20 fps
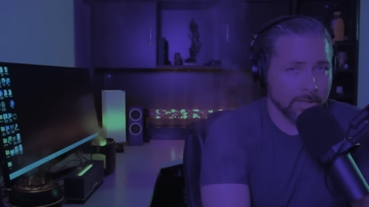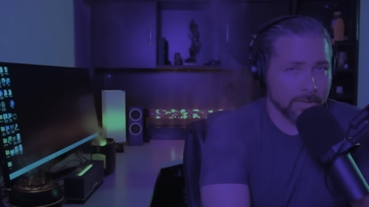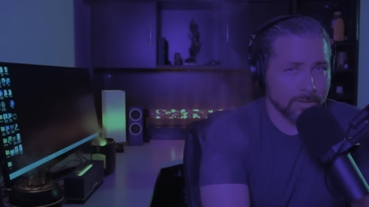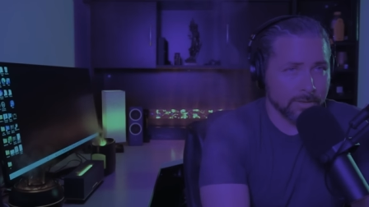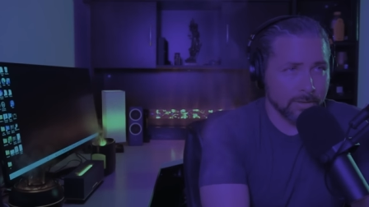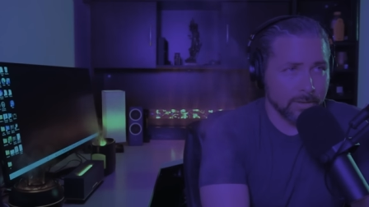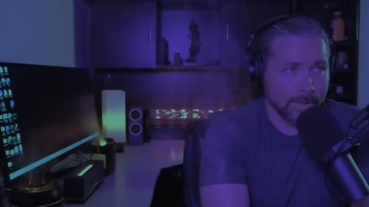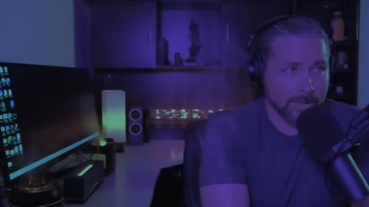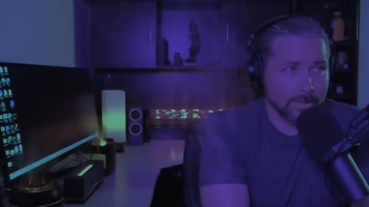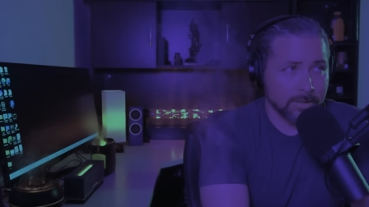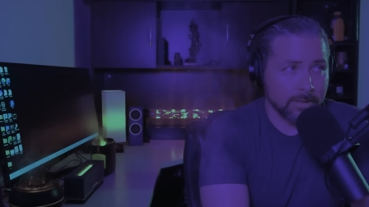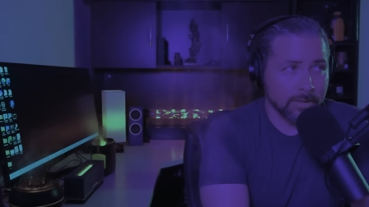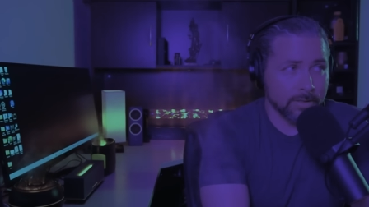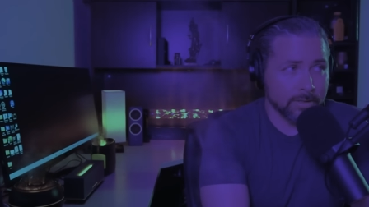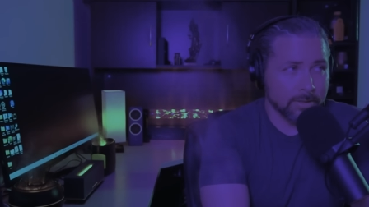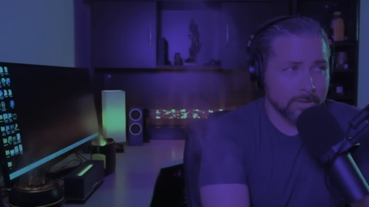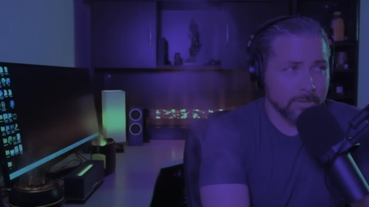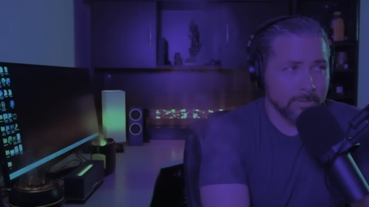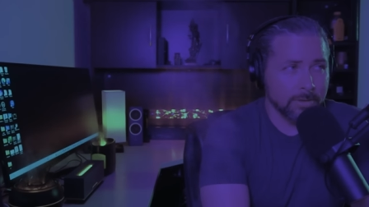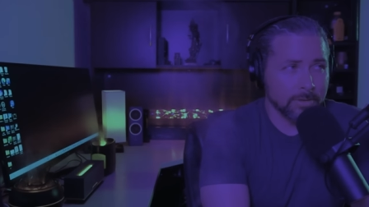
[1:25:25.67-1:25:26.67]
is less
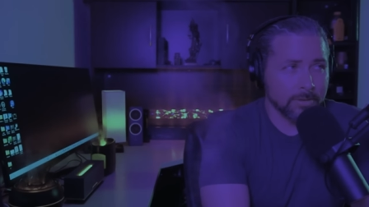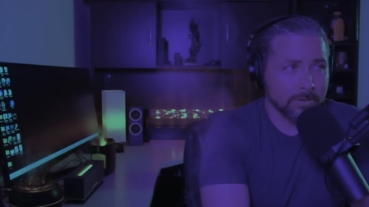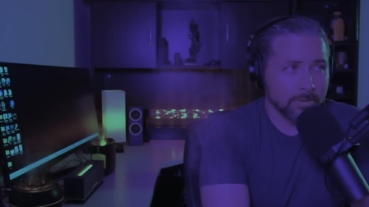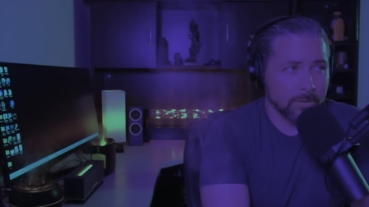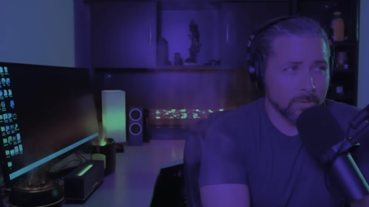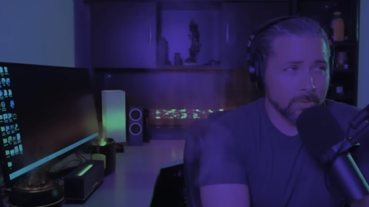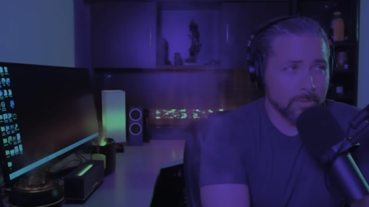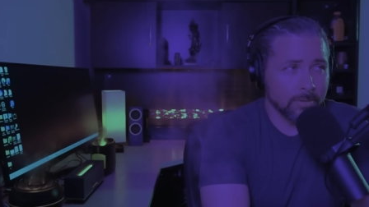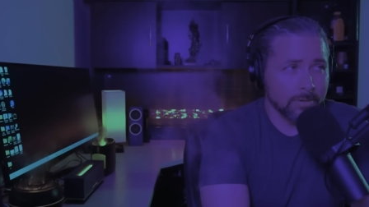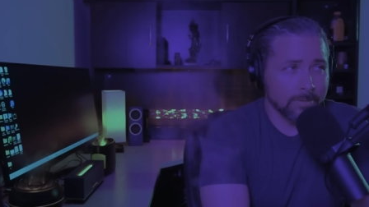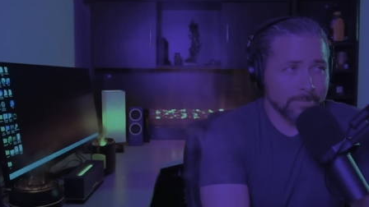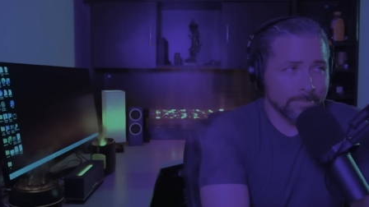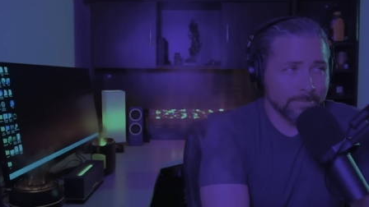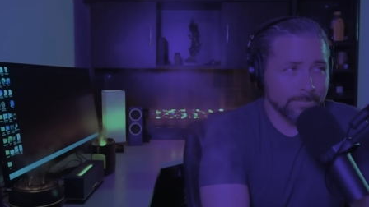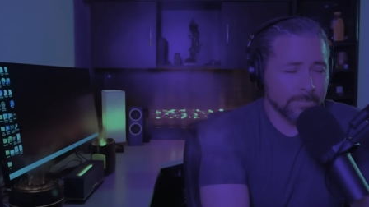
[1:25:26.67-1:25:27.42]
than two years old,